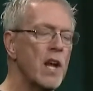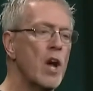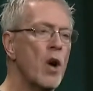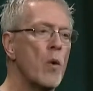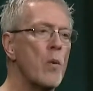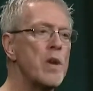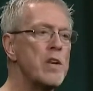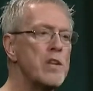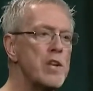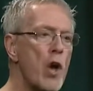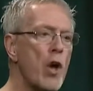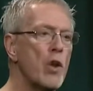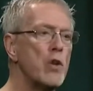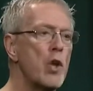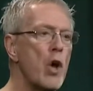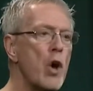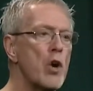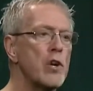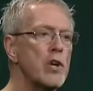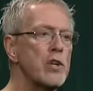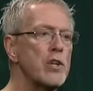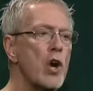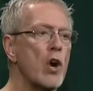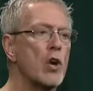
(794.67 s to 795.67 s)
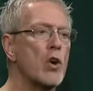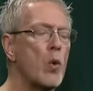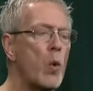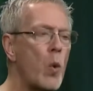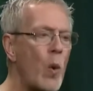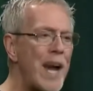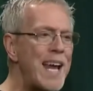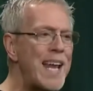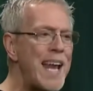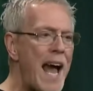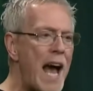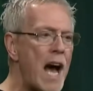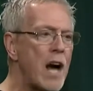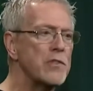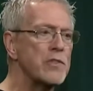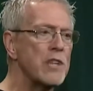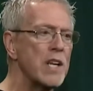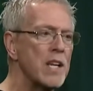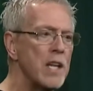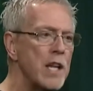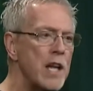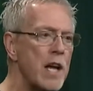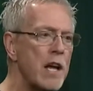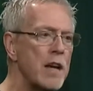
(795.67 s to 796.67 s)
and we no longer know quite
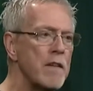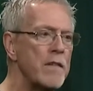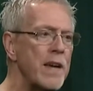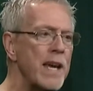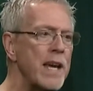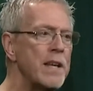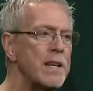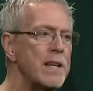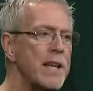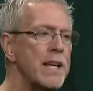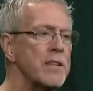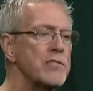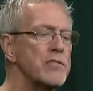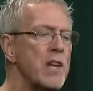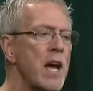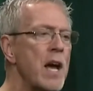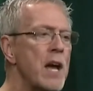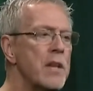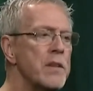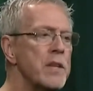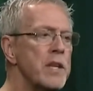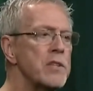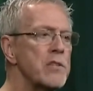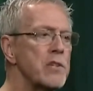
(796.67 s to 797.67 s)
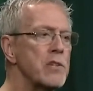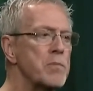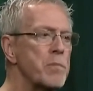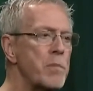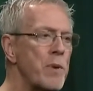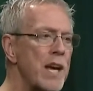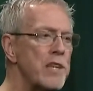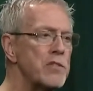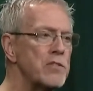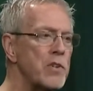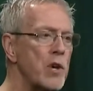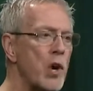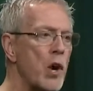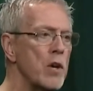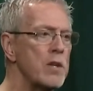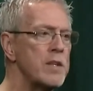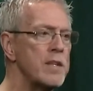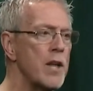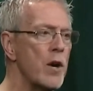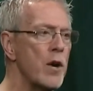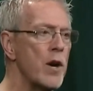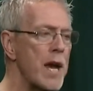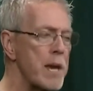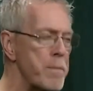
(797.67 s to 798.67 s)
how to live. And it's, there's this place
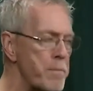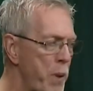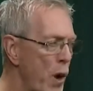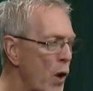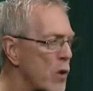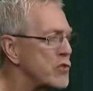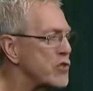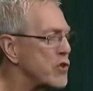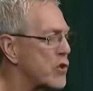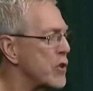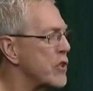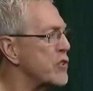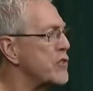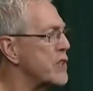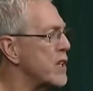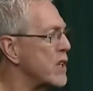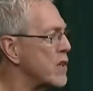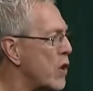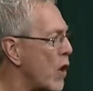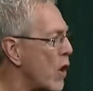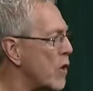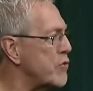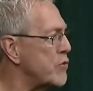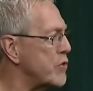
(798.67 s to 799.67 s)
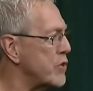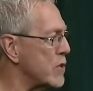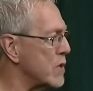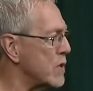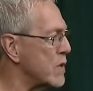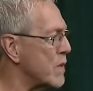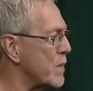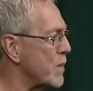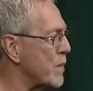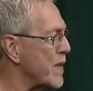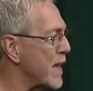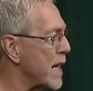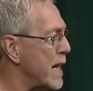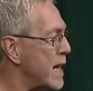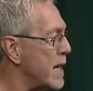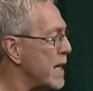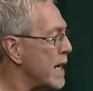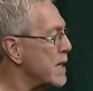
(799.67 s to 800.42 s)
called, you know, a post-Christian culture.